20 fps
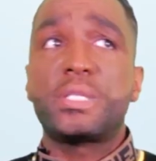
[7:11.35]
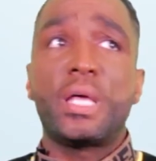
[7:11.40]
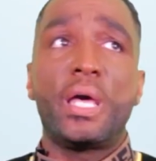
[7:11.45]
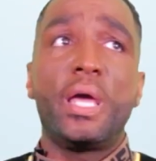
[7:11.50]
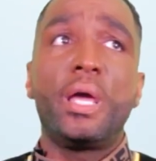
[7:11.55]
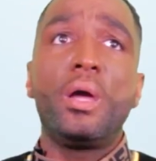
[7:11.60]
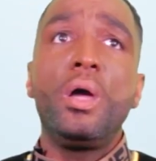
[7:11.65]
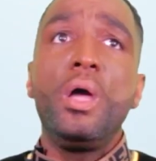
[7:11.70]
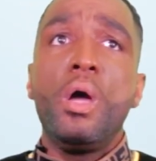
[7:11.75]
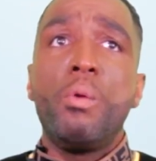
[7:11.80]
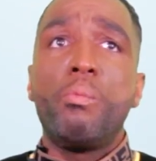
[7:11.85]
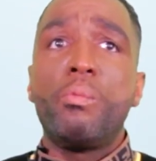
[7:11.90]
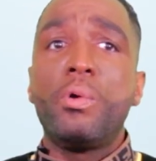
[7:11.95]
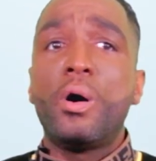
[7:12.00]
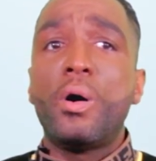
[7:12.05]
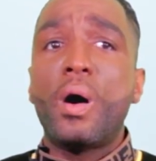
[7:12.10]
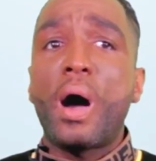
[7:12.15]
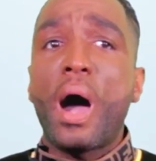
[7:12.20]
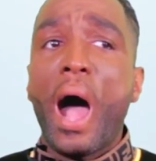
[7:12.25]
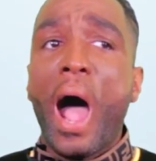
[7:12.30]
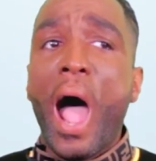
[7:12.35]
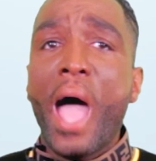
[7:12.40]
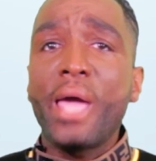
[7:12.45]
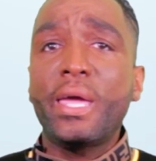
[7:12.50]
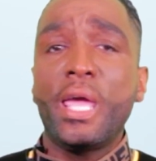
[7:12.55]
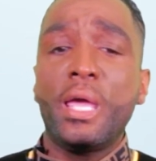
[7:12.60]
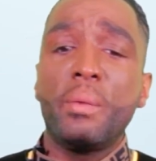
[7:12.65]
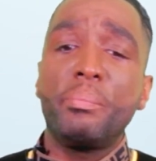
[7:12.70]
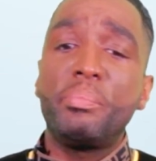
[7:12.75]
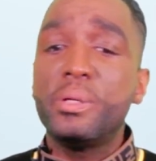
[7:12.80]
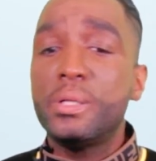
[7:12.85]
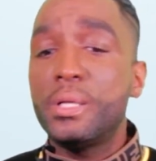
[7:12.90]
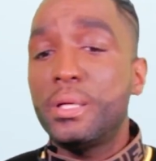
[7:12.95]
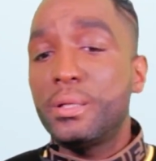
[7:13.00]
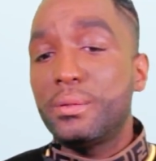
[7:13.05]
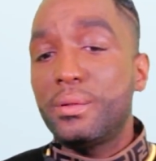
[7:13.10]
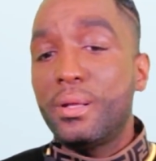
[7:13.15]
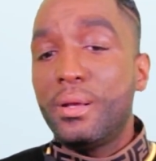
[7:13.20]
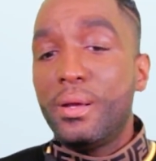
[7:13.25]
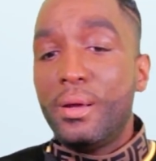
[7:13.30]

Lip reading: say, well, I can't put